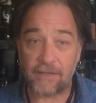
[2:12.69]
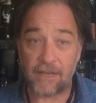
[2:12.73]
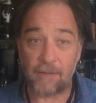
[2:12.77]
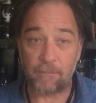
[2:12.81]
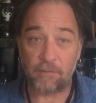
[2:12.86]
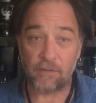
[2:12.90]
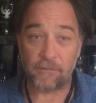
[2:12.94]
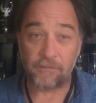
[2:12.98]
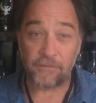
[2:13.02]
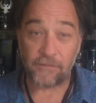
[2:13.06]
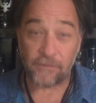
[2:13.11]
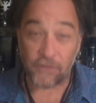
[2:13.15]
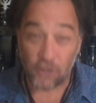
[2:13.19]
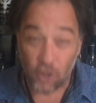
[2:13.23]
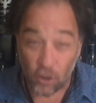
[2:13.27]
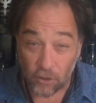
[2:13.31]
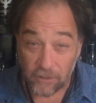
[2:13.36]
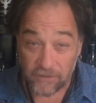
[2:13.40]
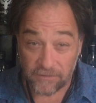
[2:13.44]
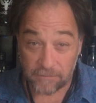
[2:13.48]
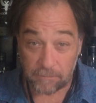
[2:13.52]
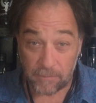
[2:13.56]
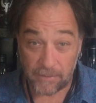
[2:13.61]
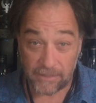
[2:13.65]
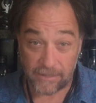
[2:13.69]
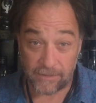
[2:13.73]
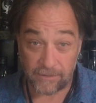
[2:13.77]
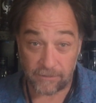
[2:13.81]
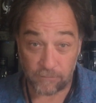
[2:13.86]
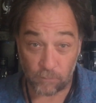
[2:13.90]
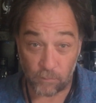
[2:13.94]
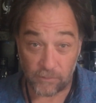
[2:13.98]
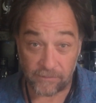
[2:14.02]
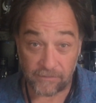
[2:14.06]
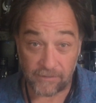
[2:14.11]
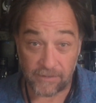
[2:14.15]
couple of Scottish
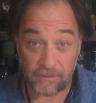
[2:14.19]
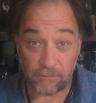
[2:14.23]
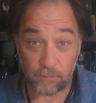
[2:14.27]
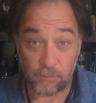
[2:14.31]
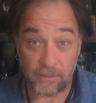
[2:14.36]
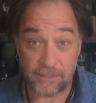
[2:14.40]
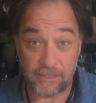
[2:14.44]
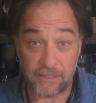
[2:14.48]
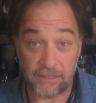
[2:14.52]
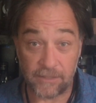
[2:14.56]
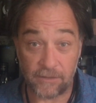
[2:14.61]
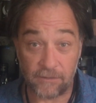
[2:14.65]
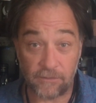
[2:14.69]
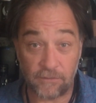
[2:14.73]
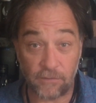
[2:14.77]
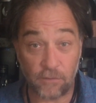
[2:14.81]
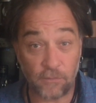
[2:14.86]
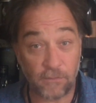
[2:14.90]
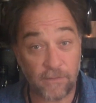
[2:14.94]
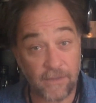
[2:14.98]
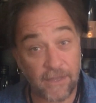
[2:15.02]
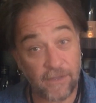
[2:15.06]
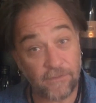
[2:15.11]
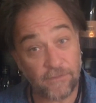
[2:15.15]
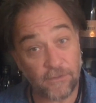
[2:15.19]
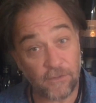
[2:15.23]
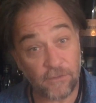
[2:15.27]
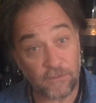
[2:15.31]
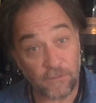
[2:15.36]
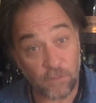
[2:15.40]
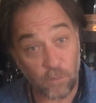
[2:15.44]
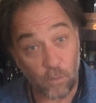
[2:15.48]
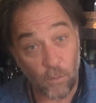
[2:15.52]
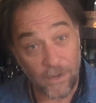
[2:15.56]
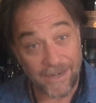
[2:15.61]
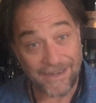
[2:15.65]
peated whiskies we did in
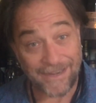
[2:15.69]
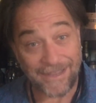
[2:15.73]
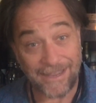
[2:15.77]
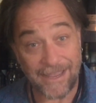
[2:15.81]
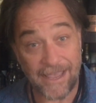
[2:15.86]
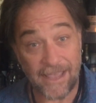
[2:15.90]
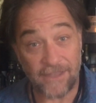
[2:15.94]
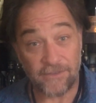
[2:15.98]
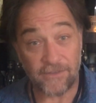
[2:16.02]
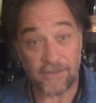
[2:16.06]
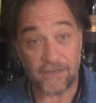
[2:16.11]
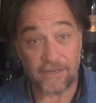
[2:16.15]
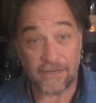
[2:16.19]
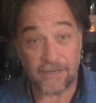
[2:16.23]
2020, as it